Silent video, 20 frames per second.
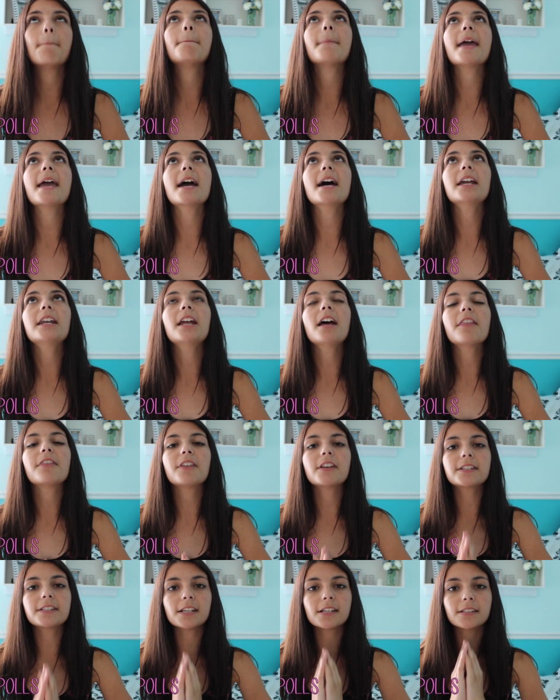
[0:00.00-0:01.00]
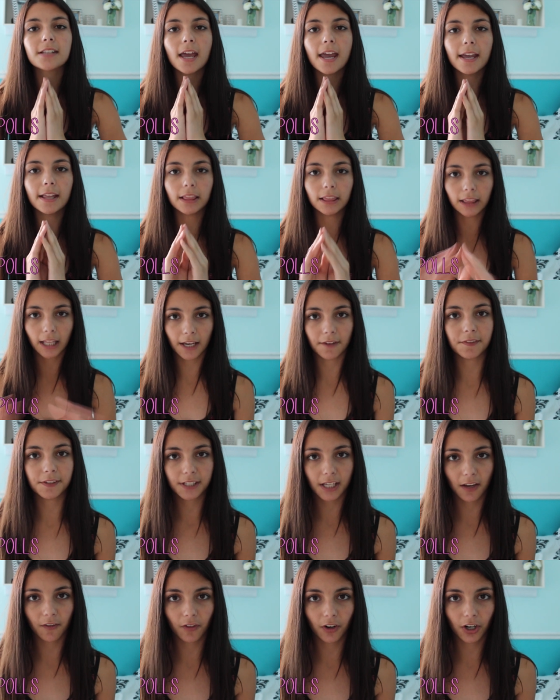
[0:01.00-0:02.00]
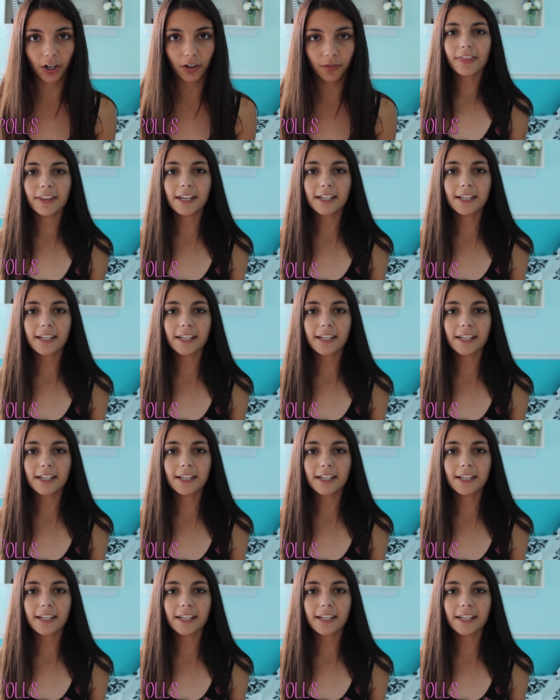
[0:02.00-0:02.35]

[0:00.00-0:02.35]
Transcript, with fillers: Man, this is a lifesaver.